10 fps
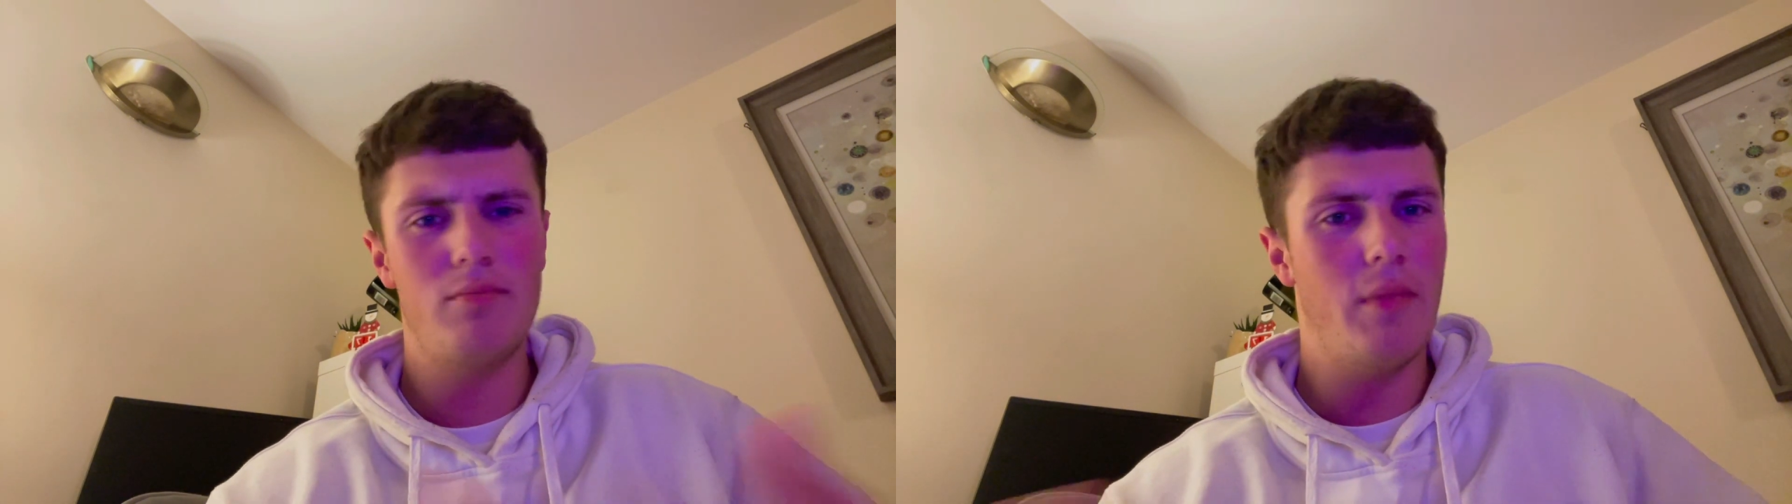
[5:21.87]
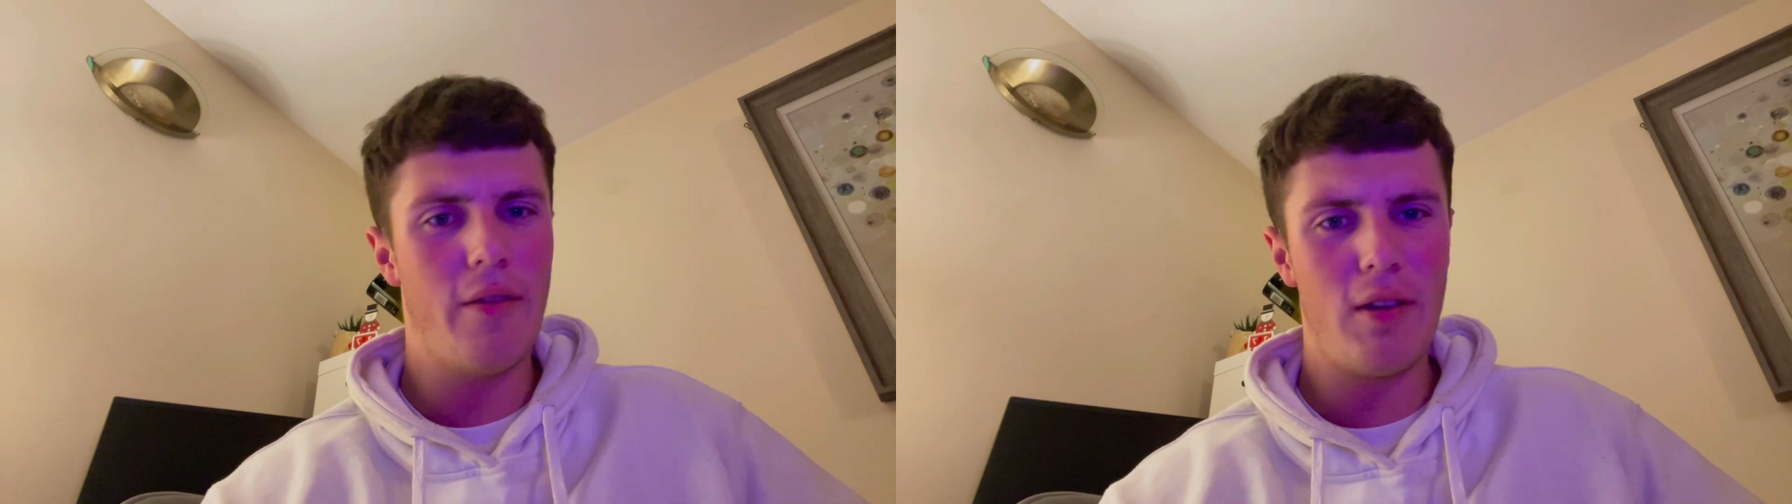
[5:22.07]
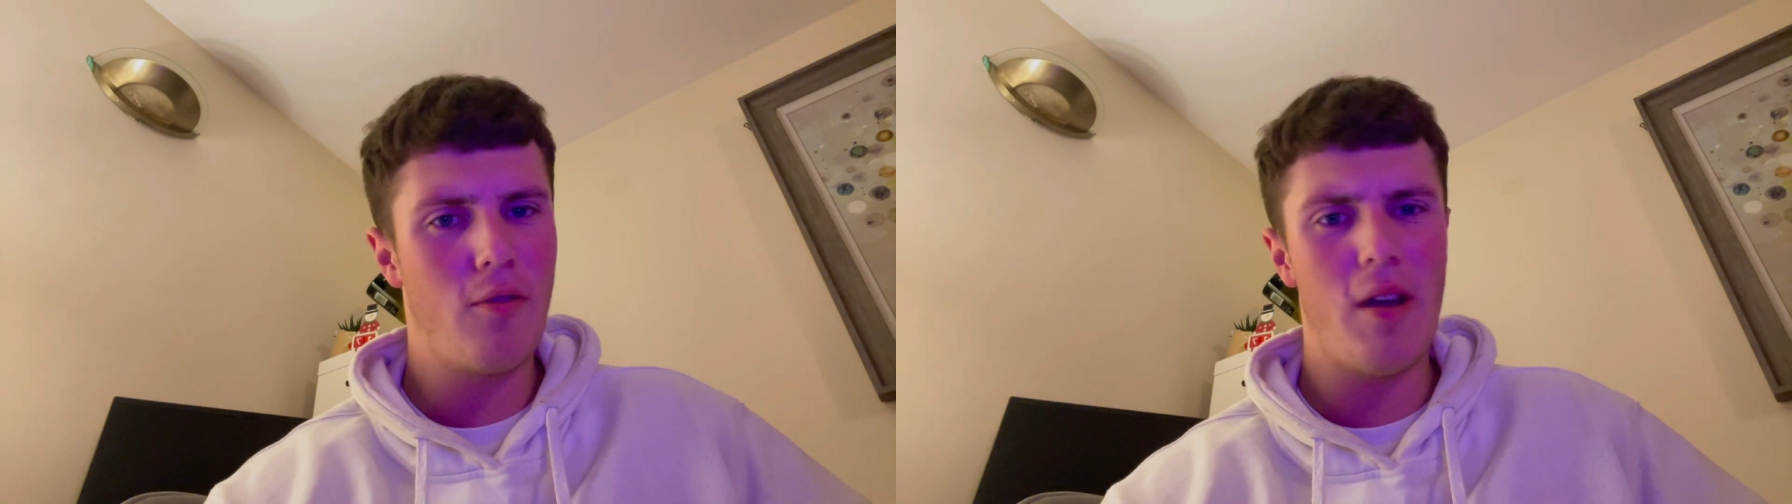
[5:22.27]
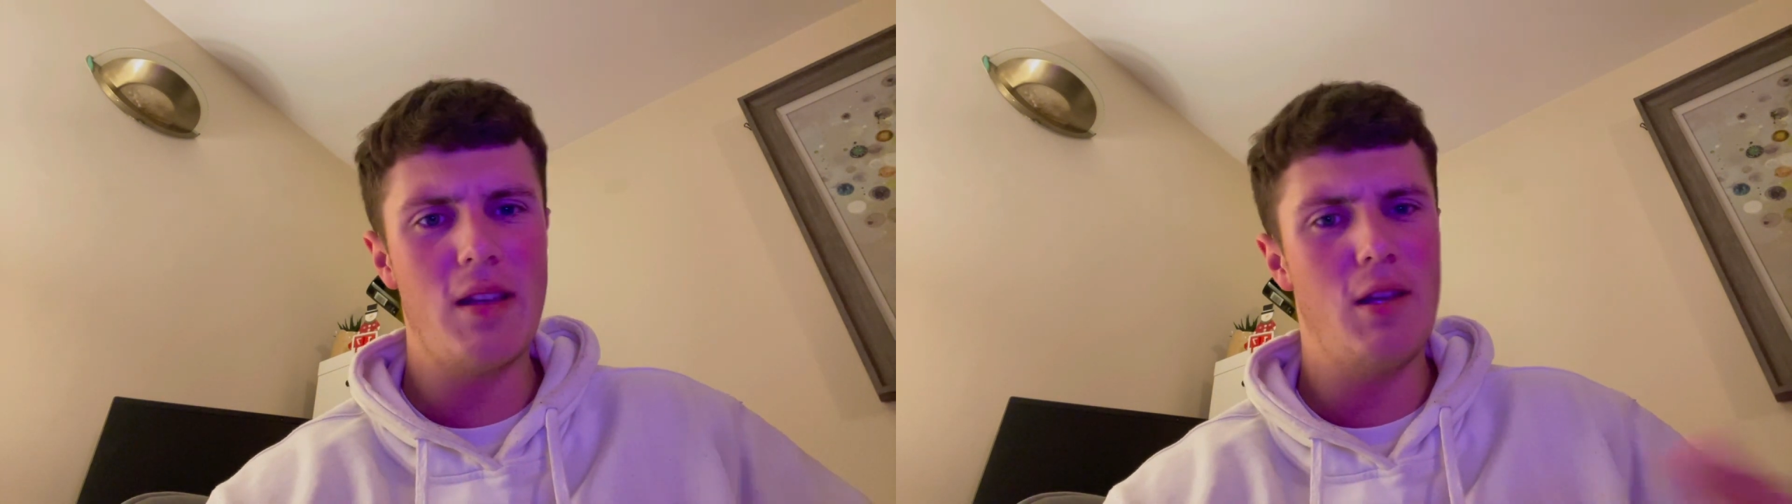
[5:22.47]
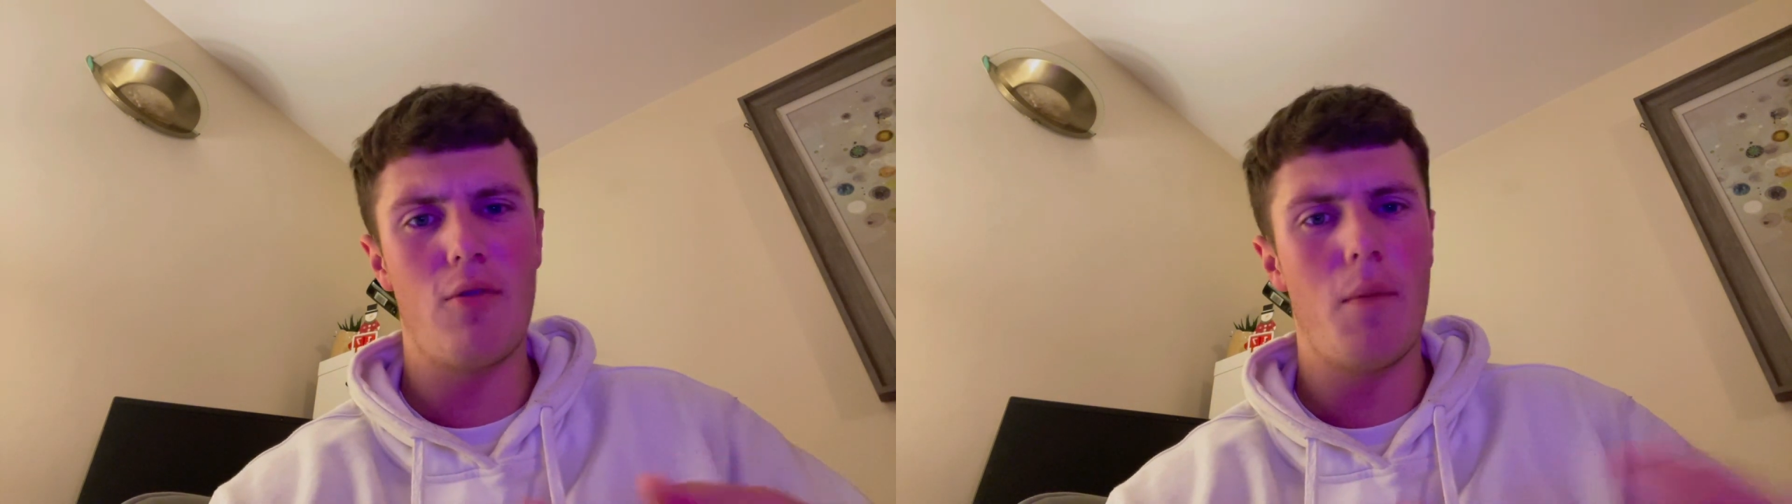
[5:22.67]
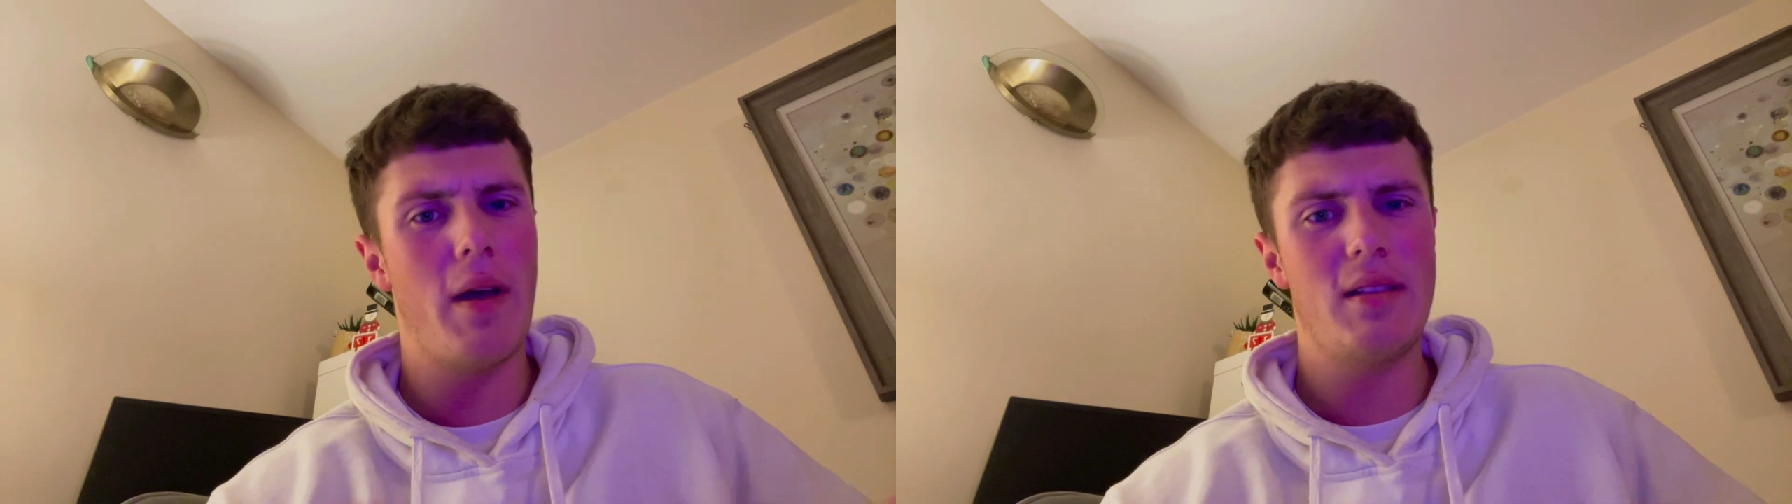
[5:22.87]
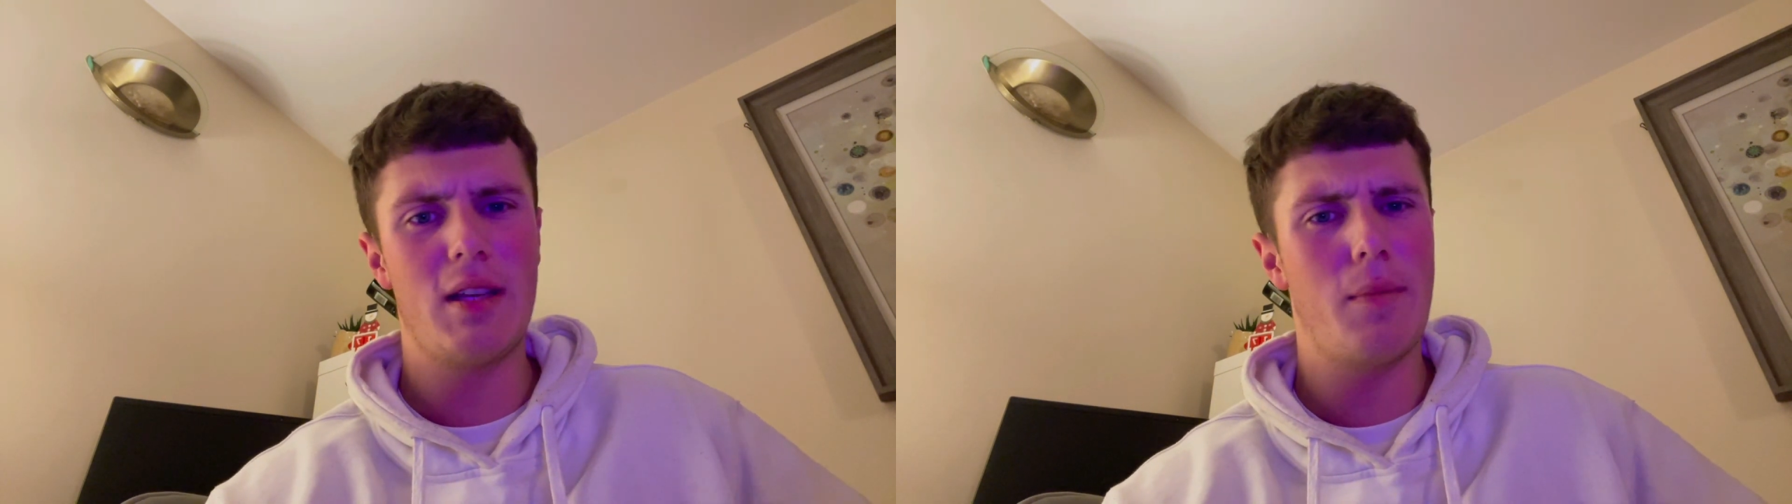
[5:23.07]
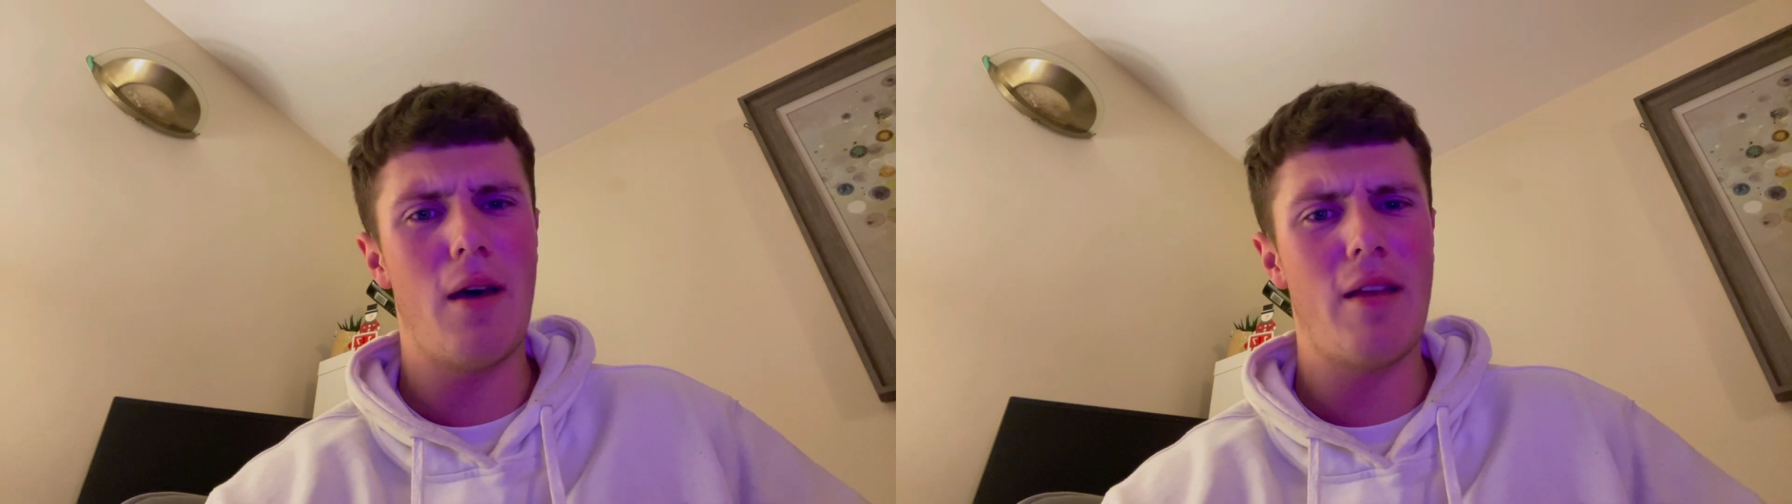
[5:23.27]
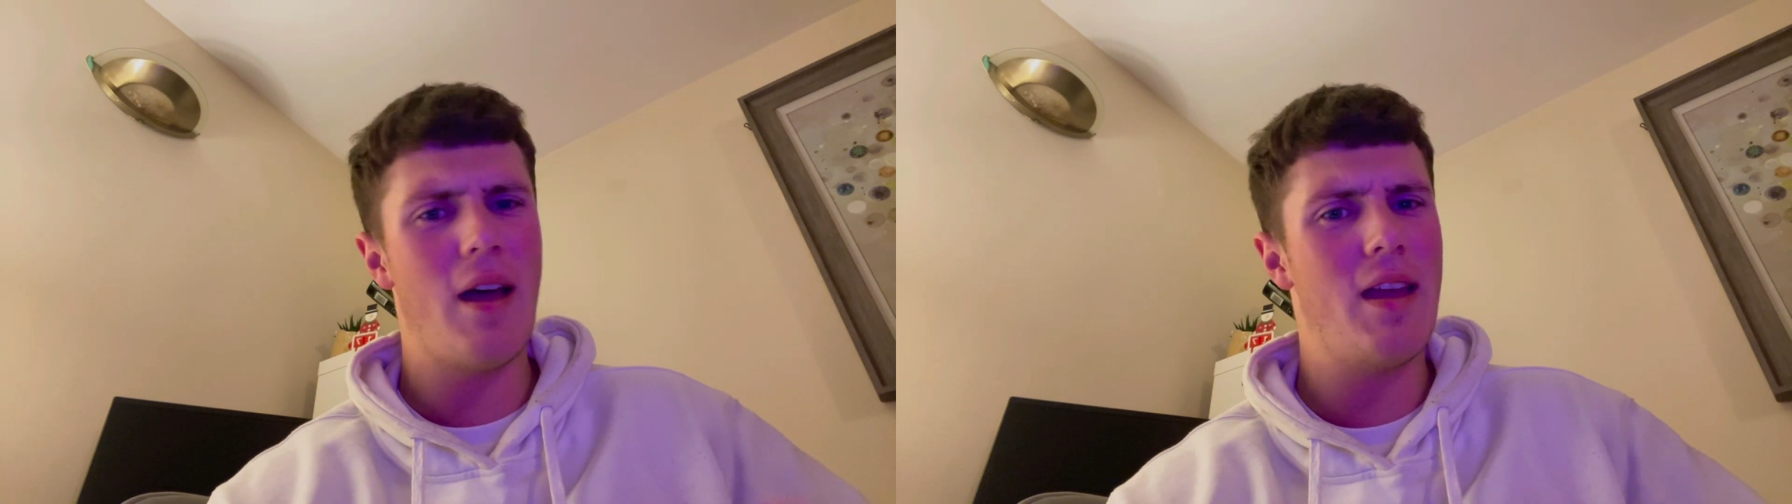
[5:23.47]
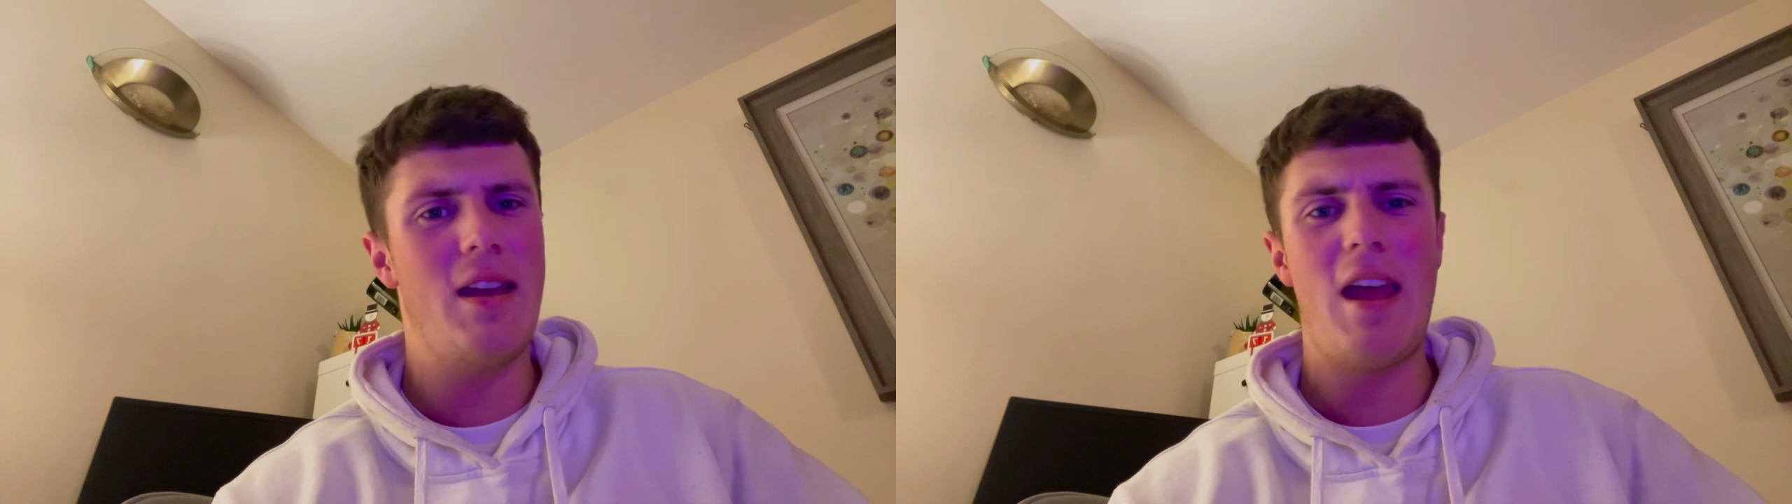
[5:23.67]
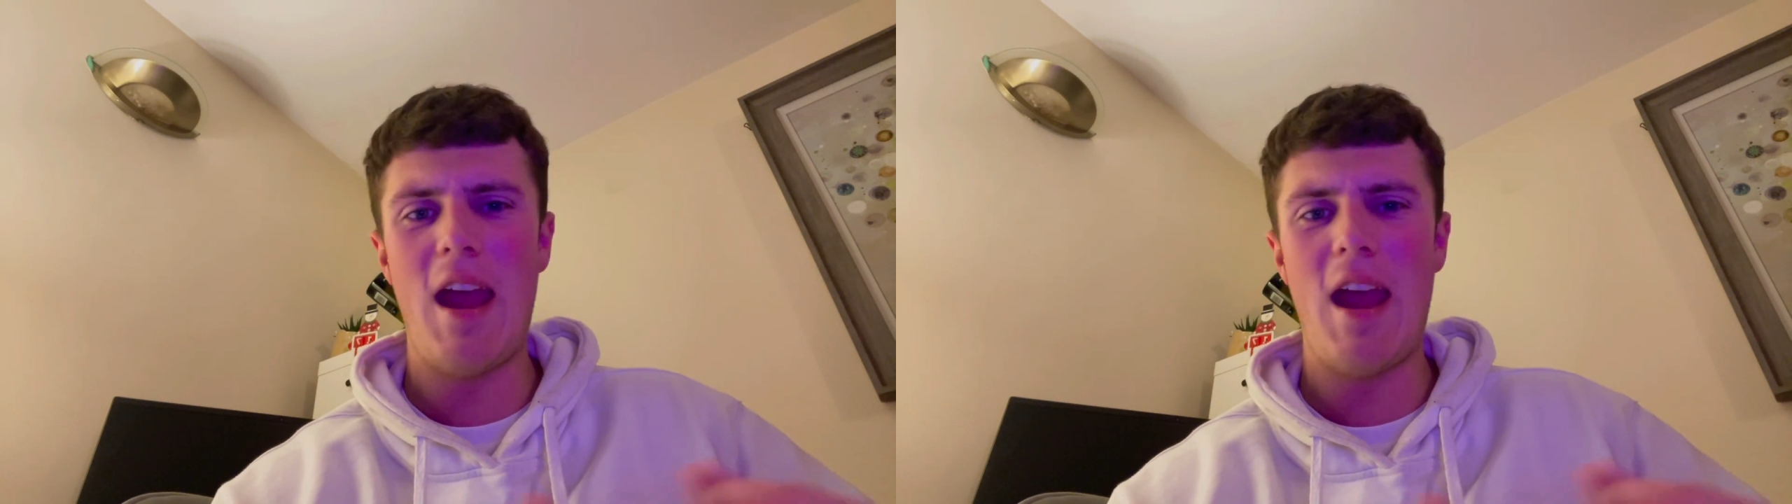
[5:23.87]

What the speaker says: Nothing crazy or romantic about that in